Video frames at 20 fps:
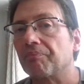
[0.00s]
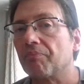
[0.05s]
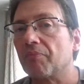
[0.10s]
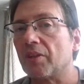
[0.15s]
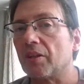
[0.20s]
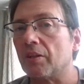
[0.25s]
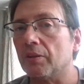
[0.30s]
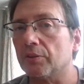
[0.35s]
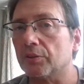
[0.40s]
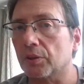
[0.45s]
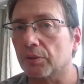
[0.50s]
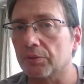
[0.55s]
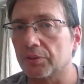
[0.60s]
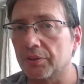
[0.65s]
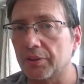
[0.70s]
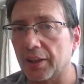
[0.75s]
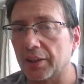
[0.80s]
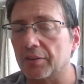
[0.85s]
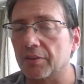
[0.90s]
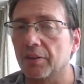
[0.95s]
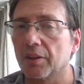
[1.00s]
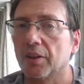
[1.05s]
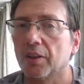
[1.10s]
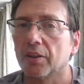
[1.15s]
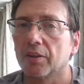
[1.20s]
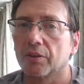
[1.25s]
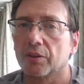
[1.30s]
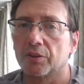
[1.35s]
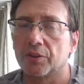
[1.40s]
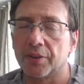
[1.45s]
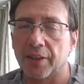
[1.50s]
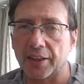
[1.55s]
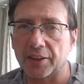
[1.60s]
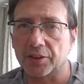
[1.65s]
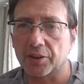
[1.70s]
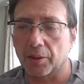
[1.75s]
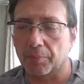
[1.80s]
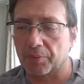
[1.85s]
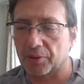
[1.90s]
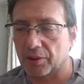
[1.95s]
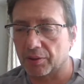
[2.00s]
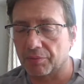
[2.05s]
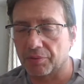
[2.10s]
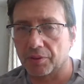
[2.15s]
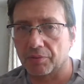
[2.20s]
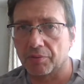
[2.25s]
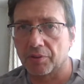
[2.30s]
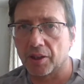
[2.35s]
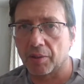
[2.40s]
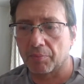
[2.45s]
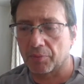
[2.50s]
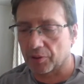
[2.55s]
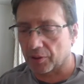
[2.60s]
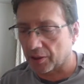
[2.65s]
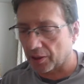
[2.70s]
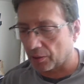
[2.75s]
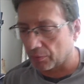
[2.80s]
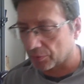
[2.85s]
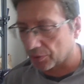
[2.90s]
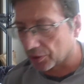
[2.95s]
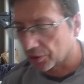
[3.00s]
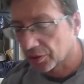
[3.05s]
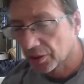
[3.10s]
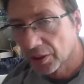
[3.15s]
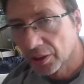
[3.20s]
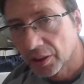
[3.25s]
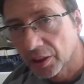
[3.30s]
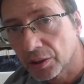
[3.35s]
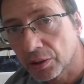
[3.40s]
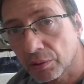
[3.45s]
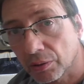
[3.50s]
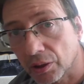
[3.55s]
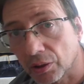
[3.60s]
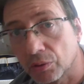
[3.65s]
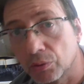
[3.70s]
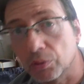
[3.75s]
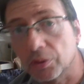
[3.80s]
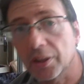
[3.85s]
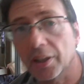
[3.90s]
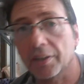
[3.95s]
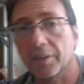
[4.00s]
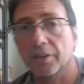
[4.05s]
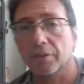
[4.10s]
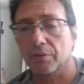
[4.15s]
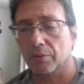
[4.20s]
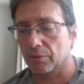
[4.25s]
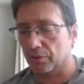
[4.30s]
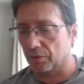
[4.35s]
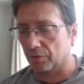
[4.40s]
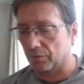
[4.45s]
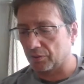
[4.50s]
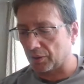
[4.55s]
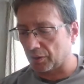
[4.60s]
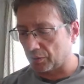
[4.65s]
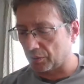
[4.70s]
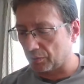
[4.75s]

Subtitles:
So that the next step is, if your demo account is and you are good at it, or you think you're